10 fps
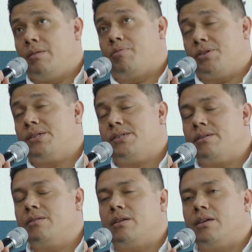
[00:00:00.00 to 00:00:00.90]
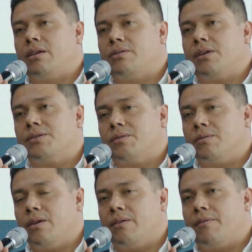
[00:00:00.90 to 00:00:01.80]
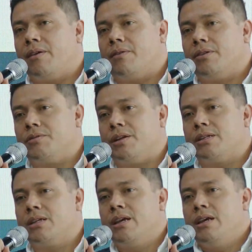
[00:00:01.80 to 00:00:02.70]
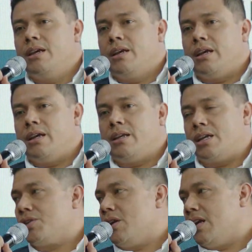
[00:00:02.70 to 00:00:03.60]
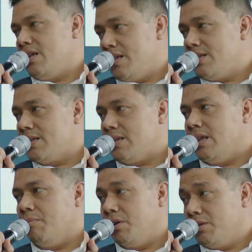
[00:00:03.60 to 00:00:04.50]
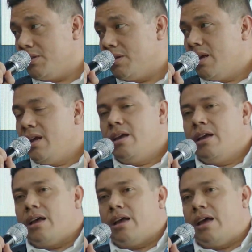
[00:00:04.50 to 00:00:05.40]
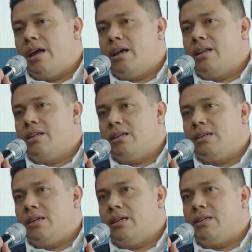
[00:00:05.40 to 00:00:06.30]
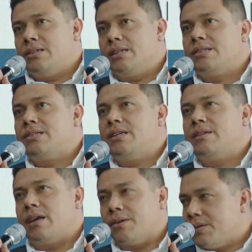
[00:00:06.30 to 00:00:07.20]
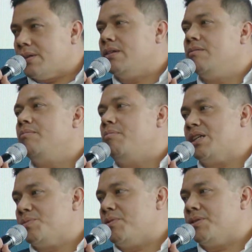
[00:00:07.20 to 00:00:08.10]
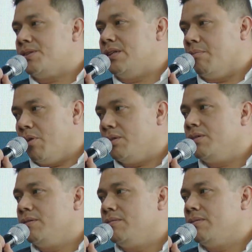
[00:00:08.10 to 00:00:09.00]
processing 2,500 national IDs in a month, and 60,000 passports in a month.